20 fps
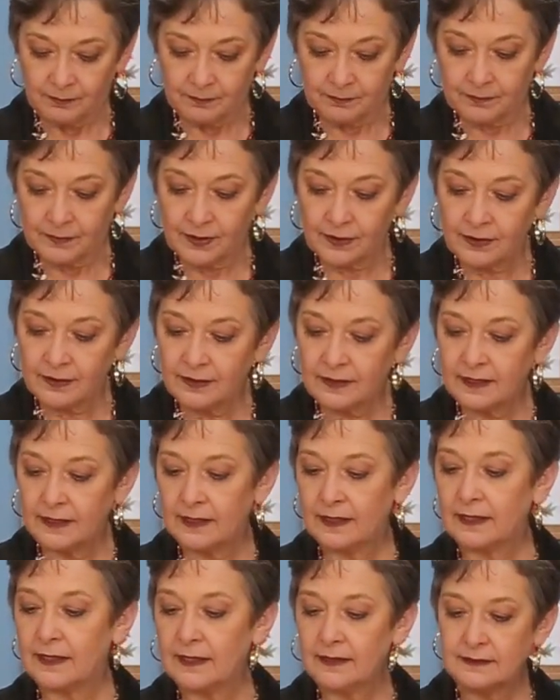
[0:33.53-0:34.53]

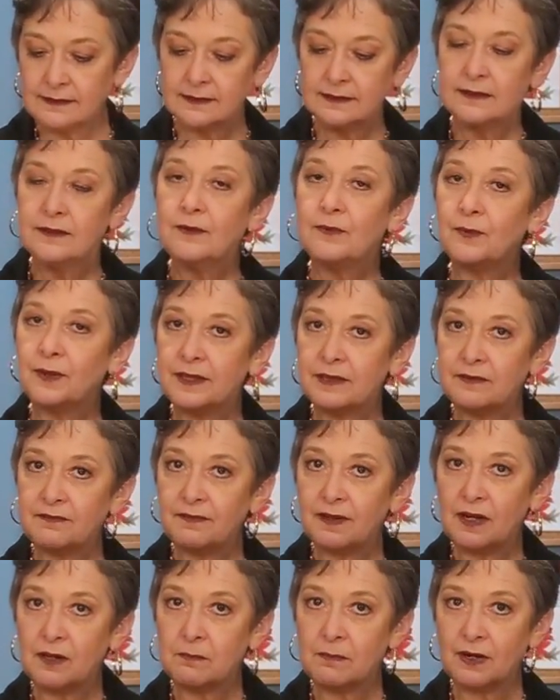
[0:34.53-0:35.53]
marking it with a
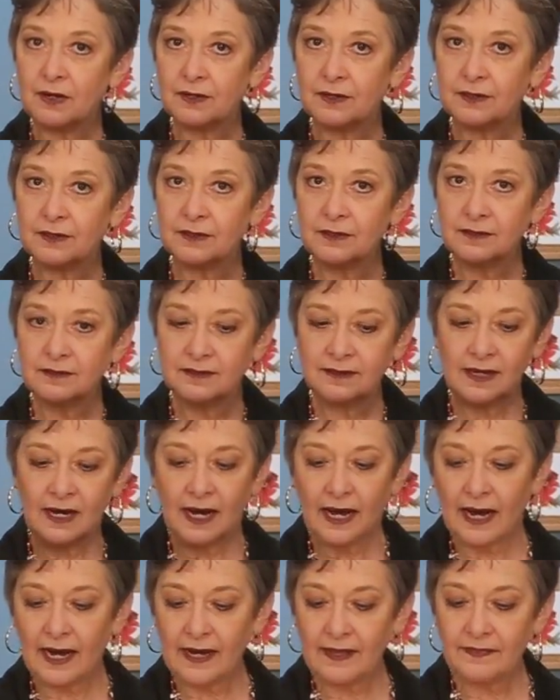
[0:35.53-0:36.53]
felt marker,
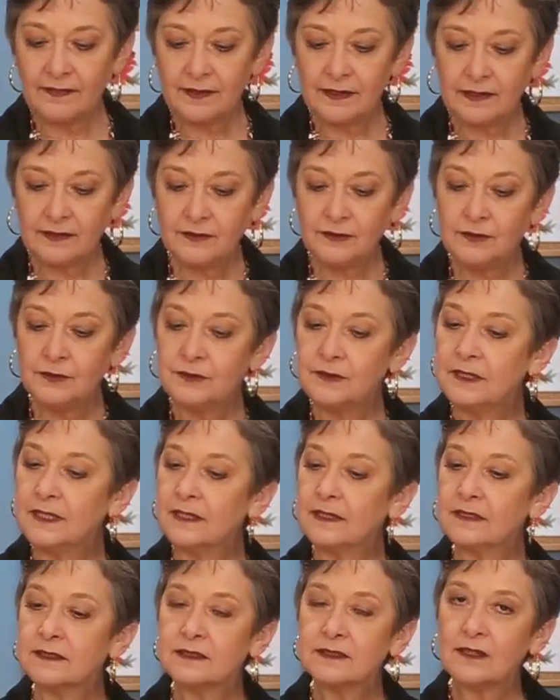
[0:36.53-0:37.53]
and then
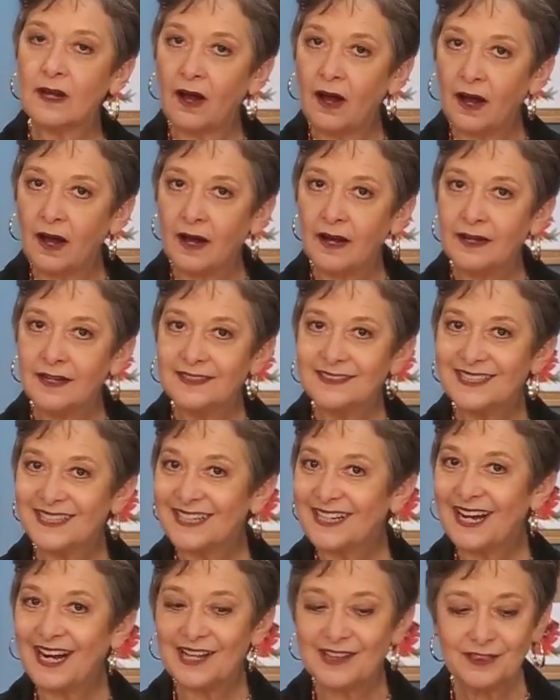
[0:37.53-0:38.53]
using a saw to
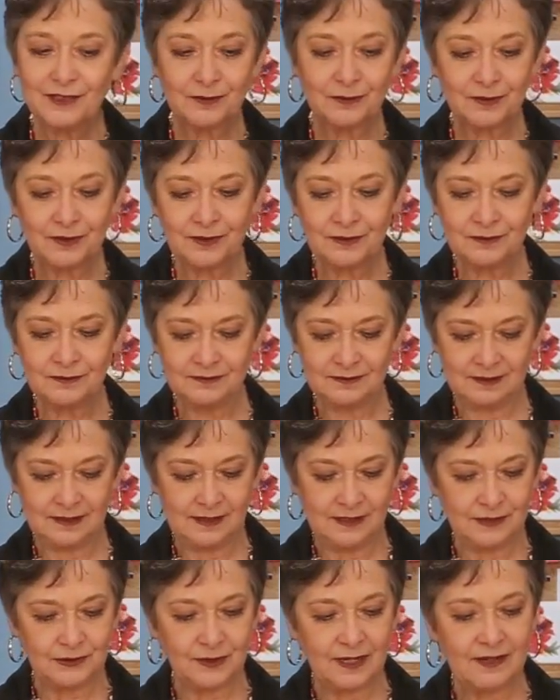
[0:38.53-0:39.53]
cut through.
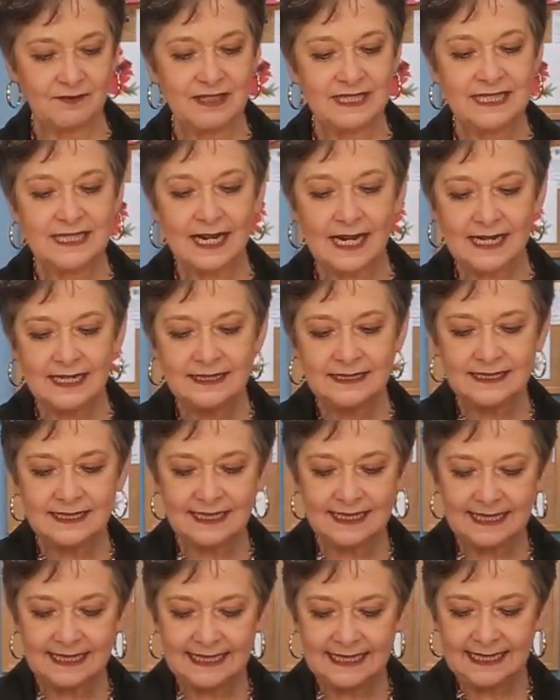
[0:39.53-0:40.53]
So I have a nice
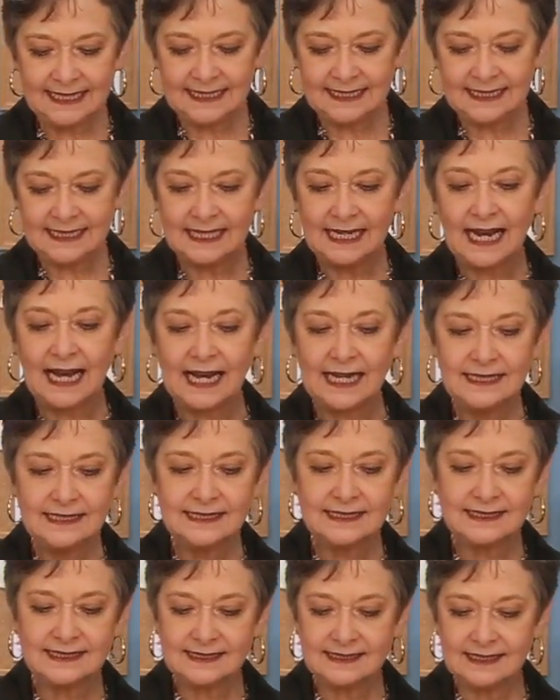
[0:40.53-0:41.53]
clean
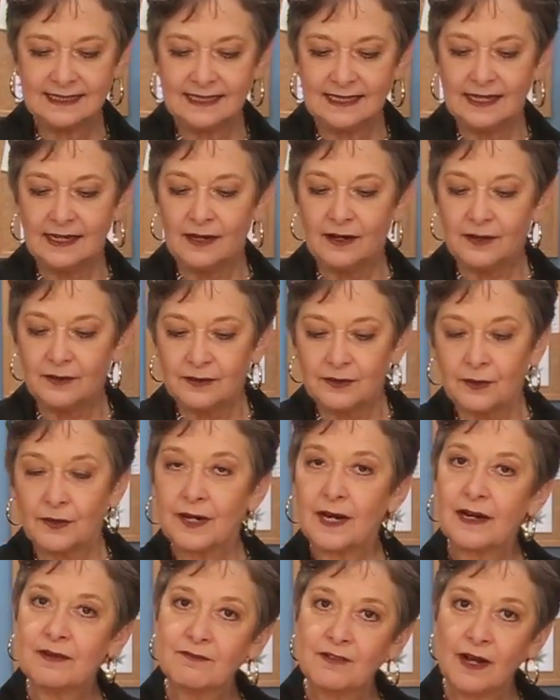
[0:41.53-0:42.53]
cut so
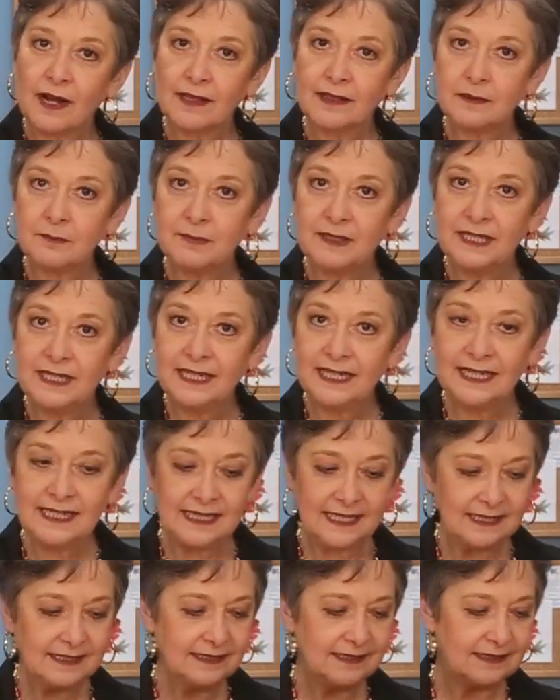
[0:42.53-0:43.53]
that I've got the
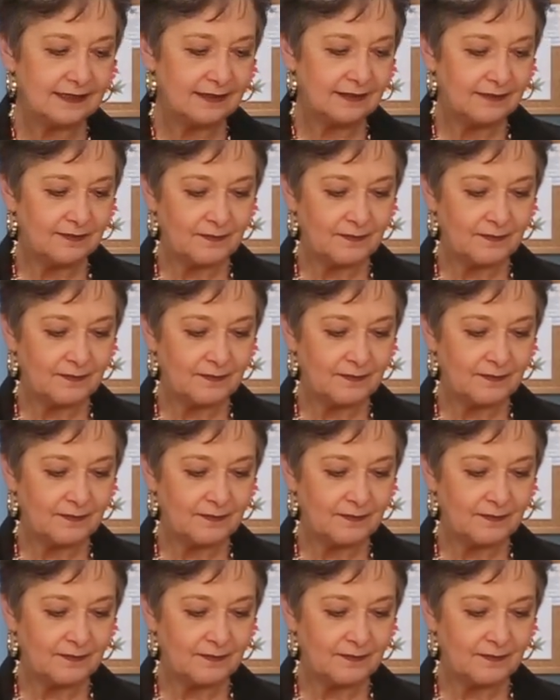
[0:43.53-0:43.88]
beginnings.